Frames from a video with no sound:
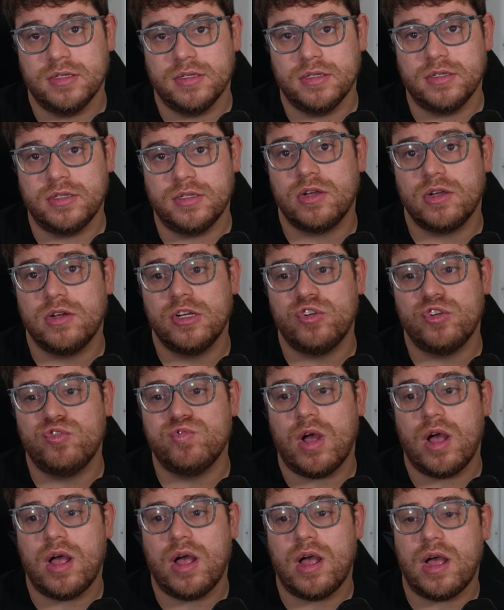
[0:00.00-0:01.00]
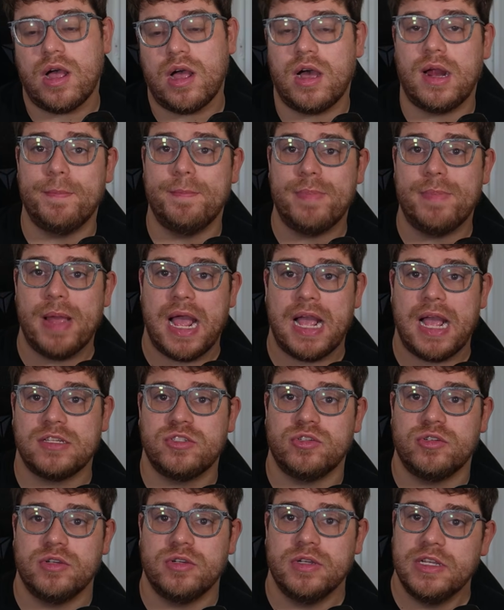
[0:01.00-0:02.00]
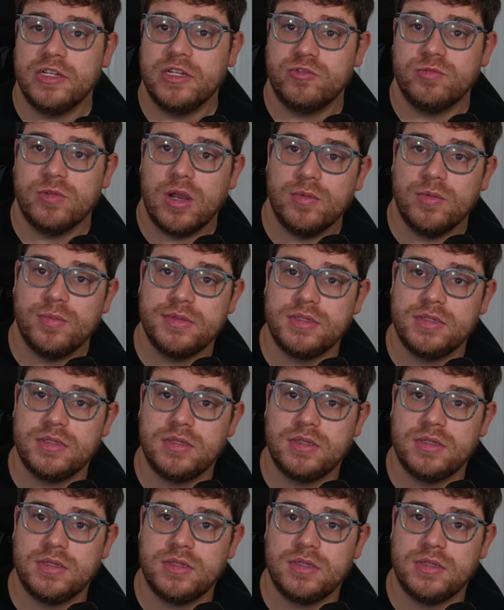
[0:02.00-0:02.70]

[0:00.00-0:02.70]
you're going to draw on backstory tropes.